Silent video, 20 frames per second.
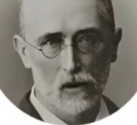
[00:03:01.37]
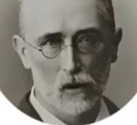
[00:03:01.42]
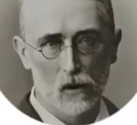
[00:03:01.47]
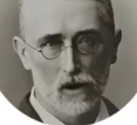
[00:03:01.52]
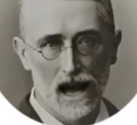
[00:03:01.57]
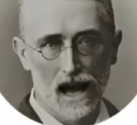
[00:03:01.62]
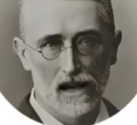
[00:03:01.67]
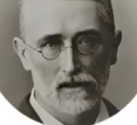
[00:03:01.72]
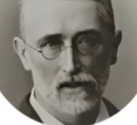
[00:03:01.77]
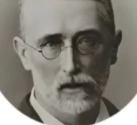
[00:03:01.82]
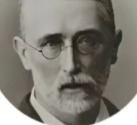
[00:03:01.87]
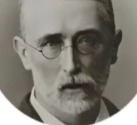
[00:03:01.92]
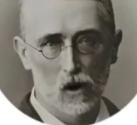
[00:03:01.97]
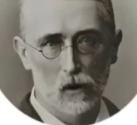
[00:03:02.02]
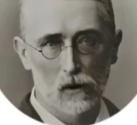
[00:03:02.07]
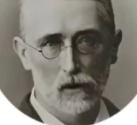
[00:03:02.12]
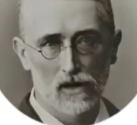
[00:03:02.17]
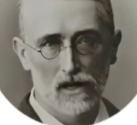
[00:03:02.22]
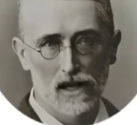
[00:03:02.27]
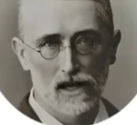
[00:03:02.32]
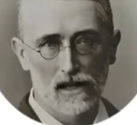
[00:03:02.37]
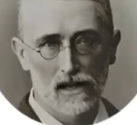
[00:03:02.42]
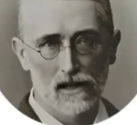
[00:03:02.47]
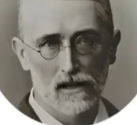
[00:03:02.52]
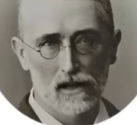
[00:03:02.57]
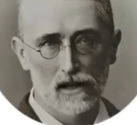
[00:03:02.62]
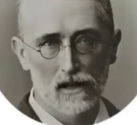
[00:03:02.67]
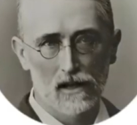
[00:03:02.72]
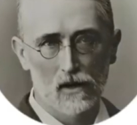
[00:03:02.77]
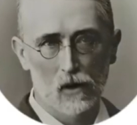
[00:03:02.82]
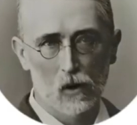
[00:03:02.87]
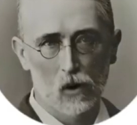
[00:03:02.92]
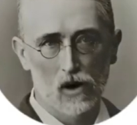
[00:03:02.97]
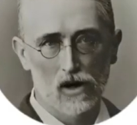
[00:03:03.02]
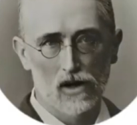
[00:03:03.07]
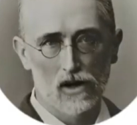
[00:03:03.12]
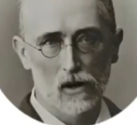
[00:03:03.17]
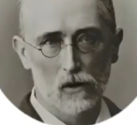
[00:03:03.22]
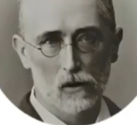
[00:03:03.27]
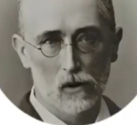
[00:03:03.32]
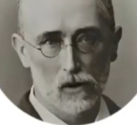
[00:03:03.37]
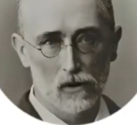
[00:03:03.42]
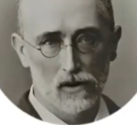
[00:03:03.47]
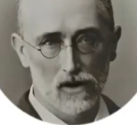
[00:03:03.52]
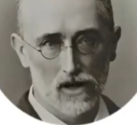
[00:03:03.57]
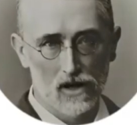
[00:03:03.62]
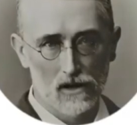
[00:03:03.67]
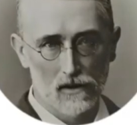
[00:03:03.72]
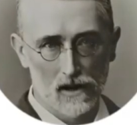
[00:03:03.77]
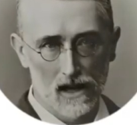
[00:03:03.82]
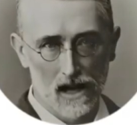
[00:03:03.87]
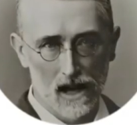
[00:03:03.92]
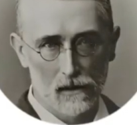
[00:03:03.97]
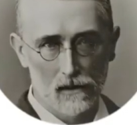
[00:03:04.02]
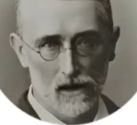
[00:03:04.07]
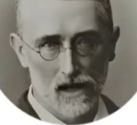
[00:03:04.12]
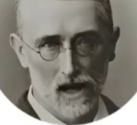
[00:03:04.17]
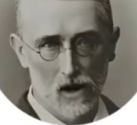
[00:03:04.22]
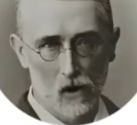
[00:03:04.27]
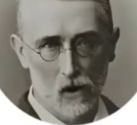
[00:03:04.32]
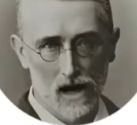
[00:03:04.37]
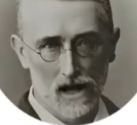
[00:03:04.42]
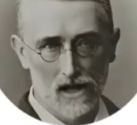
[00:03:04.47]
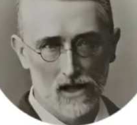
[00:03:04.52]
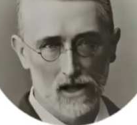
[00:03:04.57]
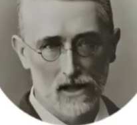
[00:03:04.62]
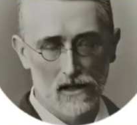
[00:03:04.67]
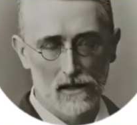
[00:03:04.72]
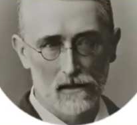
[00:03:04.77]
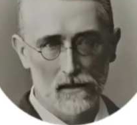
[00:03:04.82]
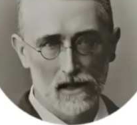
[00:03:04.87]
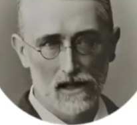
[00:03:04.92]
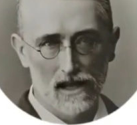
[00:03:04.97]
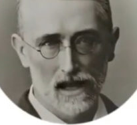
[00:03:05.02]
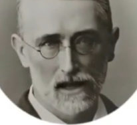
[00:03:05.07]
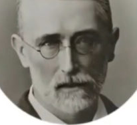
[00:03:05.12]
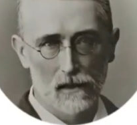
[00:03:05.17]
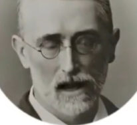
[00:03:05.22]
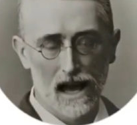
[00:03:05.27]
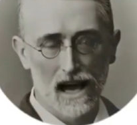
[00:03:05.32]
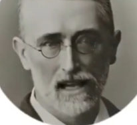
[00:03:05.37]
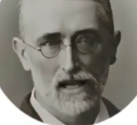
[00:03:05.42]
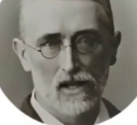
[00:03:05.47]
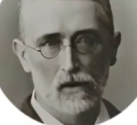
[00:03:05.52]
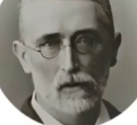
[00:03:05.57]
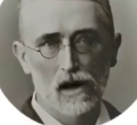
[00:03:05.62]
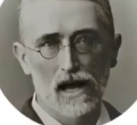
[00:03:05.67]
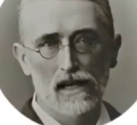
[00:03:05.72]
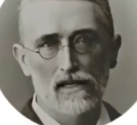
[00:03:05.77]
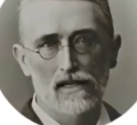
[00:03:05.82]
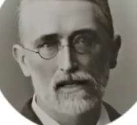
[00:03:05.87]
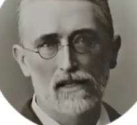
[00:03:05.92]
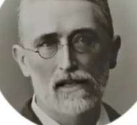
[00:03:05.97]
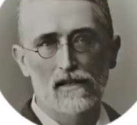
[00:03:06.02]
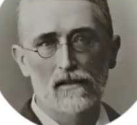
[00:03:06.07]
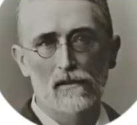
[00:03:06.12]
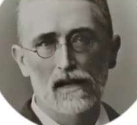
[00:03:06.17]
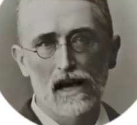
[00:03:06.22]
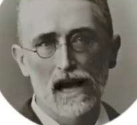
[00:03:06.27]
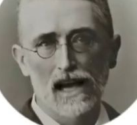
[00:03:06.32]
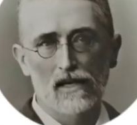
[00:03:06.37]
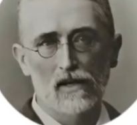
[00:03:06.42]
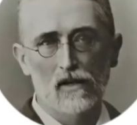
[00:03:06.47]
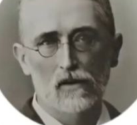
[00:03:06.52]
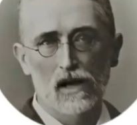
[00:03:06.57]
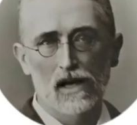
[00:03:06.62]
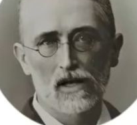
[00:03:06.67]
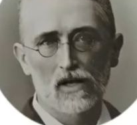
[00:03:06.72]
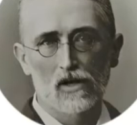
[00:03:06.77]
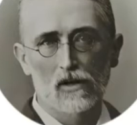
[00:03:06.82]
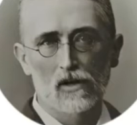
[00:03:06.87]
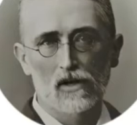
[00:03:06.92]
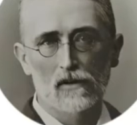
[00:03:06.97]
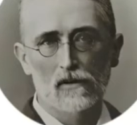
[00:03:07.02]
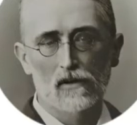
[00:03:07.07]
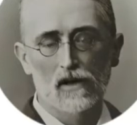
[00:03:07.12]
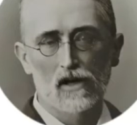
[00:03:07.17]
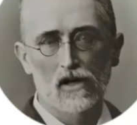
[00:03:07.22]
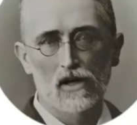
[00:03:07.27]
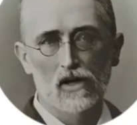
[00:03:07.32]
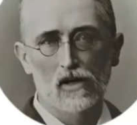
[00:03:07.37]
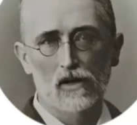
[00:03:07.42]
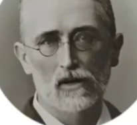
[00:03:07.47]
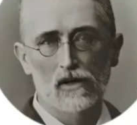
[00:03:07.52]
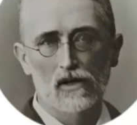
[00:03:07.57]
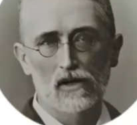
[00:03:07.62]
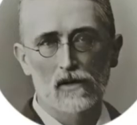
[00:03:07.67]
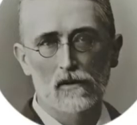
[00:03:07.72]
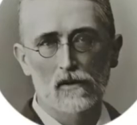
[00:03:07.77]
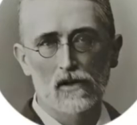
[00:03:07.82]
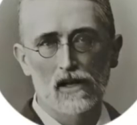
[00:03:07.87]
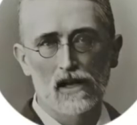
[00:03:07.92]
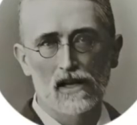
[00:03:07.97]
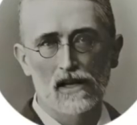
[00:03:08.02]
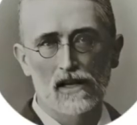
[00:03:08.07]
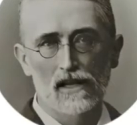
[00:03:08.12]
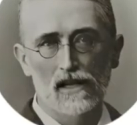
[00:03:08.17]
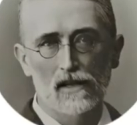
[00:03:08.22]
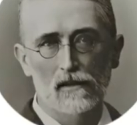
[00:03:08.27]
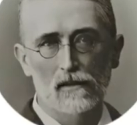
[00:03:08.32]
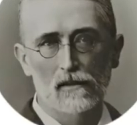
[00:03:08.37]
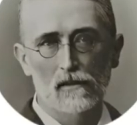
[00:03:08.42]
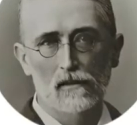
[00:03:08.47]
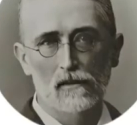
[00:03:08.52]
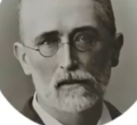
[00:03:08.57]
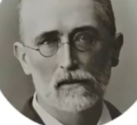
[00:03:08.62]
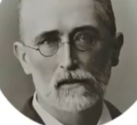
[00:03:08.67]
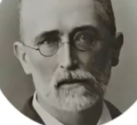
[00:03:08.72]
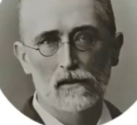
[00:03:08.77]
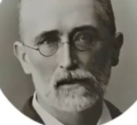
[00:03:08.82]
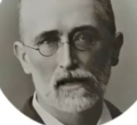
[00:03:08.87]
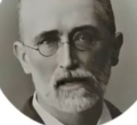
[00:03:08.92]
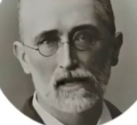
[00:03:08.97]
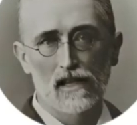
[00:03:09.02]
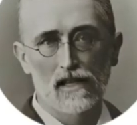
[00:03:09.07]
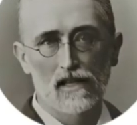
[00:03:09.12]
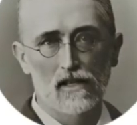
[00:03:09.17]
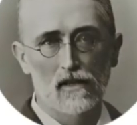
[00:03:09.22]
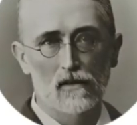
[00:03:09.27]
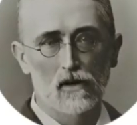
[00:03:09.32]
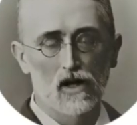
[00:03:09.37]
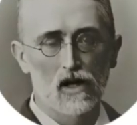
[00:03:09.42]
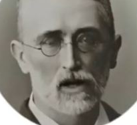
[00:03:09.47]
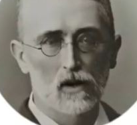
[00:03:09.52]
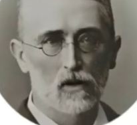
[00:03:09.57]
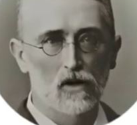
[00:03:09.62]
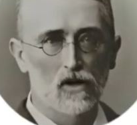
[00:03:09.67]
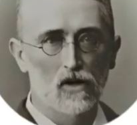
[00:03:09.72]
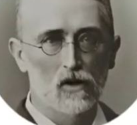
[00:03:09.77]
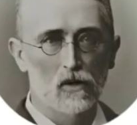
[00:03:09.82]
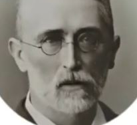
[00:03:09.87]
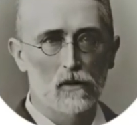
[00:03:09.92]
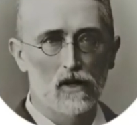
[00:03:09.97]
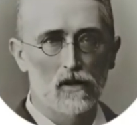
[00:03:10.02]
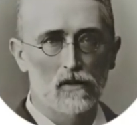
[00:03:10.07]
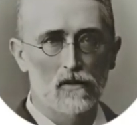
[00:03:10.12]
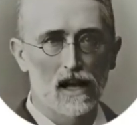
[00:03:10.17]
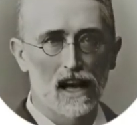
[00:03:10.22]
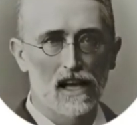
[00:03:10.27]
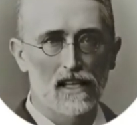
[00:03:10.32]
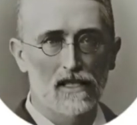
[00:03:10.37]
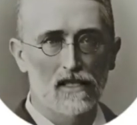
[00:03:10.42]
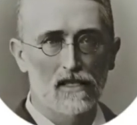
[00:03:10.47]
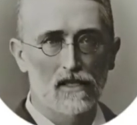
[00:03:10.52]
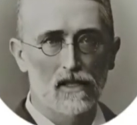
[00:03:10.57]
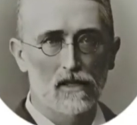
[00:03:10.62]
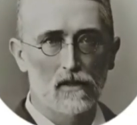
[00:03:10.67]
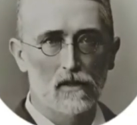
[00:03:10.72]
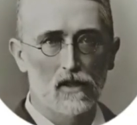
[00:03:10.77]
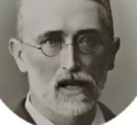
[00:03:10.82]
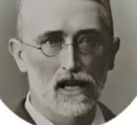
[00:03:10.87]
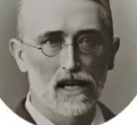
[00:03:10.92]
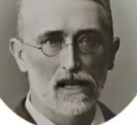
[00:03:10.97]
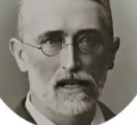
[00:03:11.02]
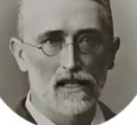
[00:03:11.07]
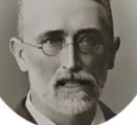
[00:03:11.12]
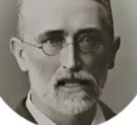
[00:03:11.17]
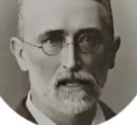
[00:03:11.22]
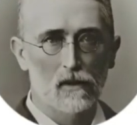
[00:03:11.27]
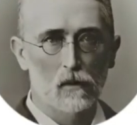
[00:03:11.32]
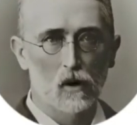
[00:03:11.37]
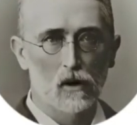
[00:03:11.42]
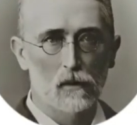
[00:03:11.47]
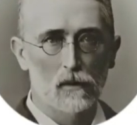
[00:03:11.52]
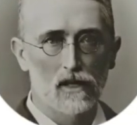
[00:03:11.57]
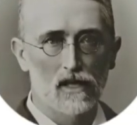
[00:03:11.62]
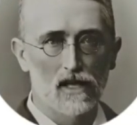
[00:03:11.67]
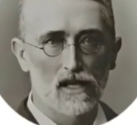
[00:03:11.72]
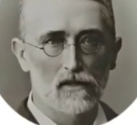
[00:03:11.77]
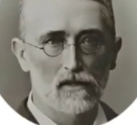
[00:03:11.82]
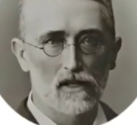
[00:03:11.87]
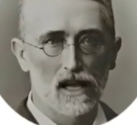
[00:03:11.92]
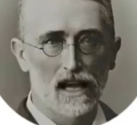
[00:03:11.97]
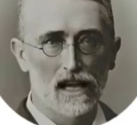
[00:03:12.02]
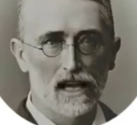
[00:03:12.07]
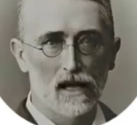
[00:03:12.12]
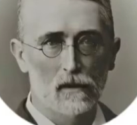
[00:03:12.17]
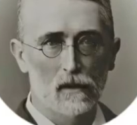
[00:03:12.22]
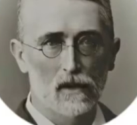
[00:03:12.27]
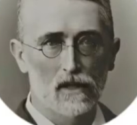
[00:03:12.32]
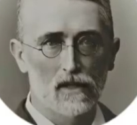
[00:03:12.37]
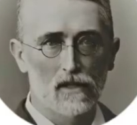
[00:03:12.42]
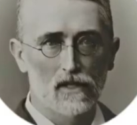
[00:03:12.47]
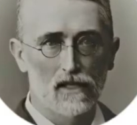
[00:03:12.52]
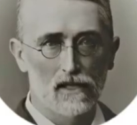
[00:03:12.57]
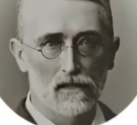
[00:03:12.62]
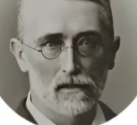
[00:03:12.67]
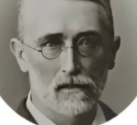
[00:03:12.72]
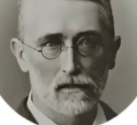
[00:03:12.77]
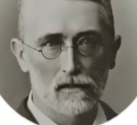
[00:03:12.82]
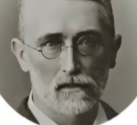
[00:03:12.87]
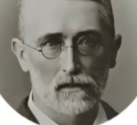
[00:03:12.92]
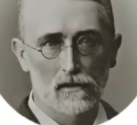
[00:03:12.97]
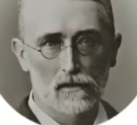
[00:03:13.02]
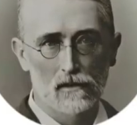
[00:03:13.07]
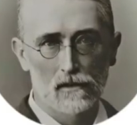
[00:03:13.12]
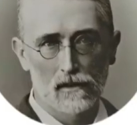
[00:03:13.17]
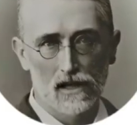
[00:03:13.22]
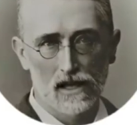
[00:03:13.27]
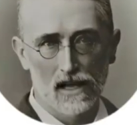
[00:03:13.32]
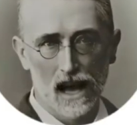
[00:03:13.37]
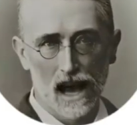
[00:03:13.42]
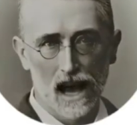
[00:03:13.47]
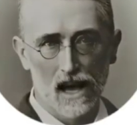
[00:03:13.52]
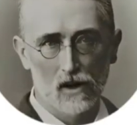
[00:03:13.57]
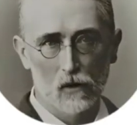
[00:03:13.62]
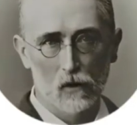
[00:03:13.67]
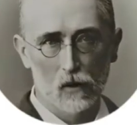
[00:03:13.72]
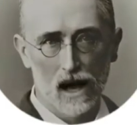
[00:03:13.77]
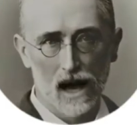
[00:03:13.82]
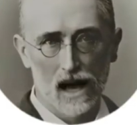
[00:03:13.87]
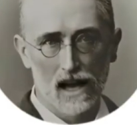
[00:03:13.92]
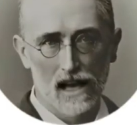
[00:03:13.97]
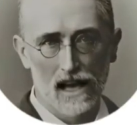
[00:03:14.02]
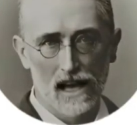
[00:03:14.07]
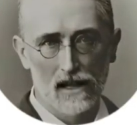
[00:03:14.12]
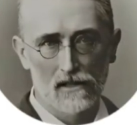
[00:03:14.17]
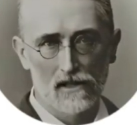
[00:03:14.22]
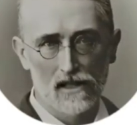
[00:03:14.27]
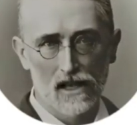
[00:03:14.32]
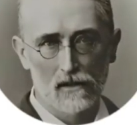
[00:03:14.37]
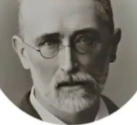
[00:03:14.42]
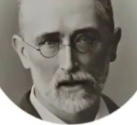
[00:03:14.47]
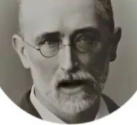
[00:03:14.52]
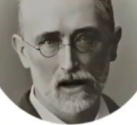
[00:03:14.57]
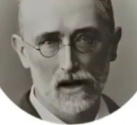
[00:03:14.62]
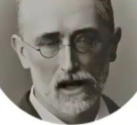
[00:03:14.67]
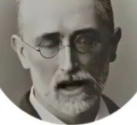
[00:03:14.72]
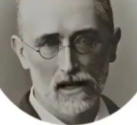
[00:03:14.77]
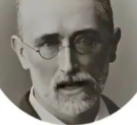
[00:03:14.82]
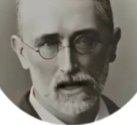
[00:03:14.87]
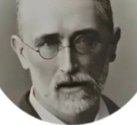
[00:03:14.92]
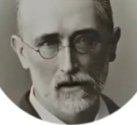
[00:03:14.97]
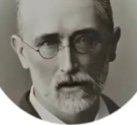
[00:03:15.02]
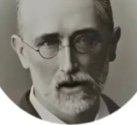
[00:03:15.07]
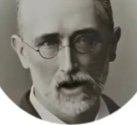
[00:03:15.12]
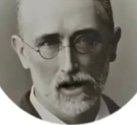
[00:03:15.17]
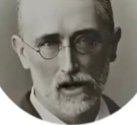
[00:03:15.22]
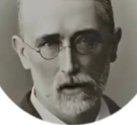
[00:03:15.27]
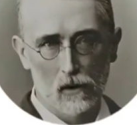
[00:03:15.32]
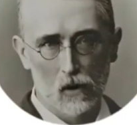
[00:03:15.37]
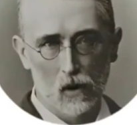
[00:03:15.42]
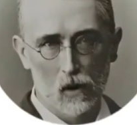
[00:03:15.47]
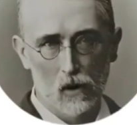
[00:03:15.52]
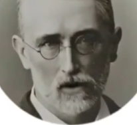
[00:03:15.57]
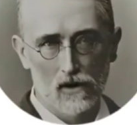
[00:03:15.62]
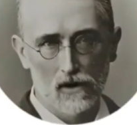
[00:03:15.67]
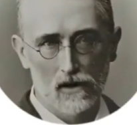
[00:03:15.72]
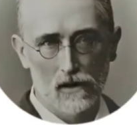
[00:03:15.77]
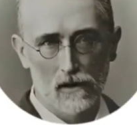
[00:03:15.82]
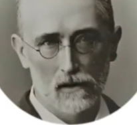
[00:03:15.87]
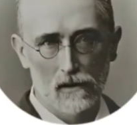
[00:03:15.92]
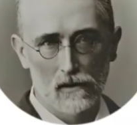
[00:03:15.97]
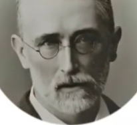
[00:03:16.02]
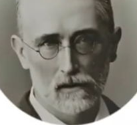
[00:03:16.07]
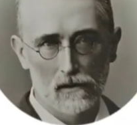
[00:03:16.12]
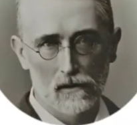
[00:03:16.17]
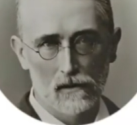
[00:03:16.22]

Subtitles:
it will have the property, that all the roots of the given equation, can be expressed, as rational functions of v. This follows from the fact that v is a primitive element. Galois gives a very different proof.